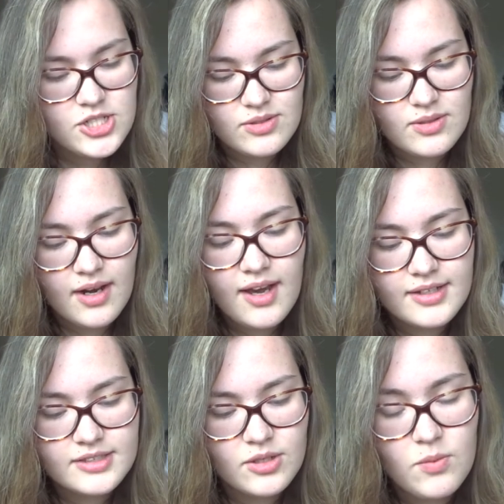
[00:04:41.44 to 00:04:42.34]
do you
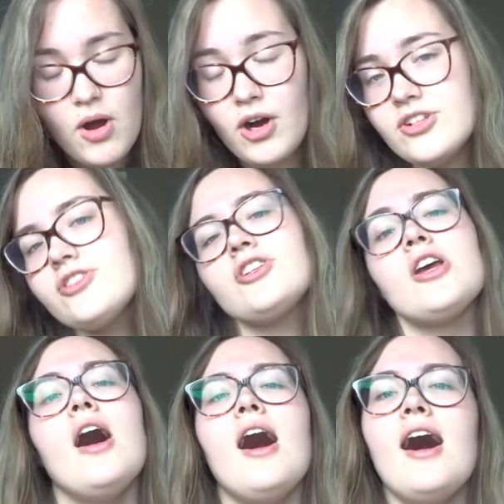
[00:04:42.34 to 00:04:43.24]
like to watch?
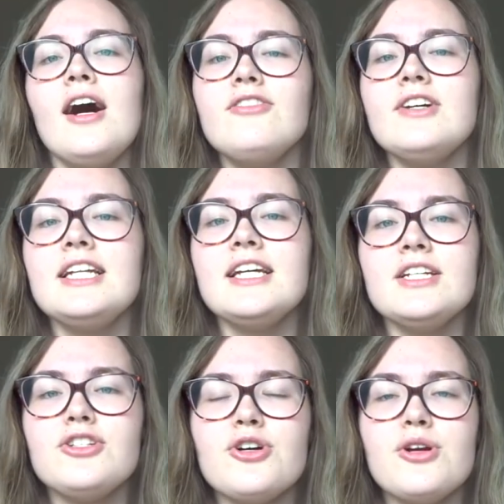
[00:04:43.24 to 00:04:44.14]
I really
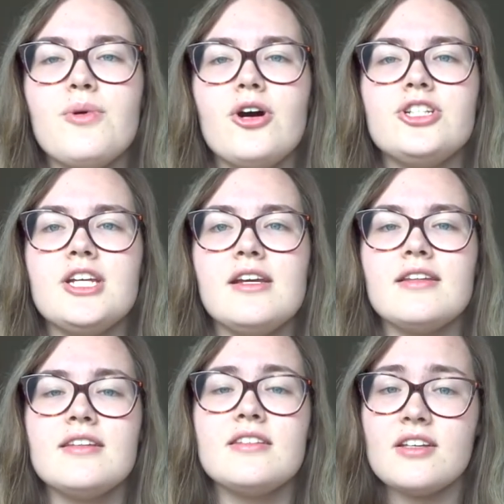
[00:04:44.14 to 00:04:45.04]
enjoy
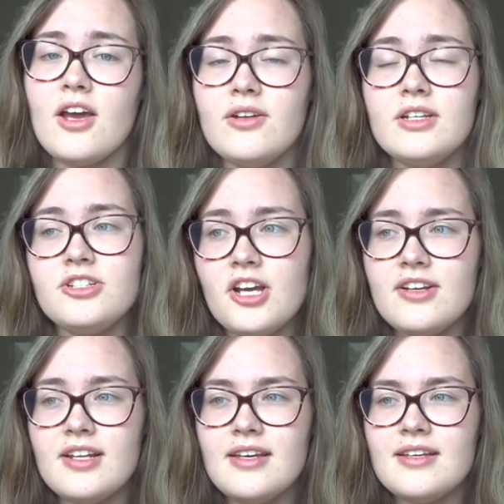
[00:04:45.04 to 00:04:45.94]
watching the Sacconi
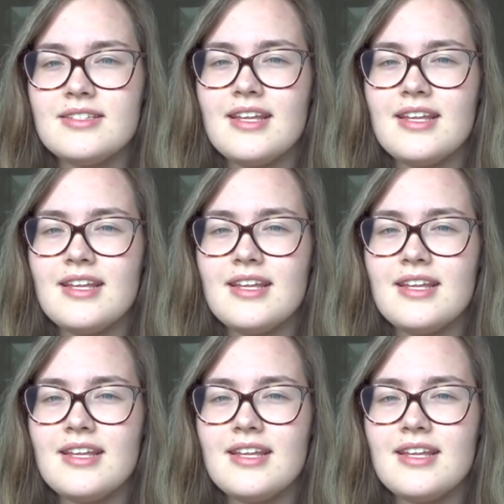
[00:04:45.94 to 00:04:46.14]
Jolies.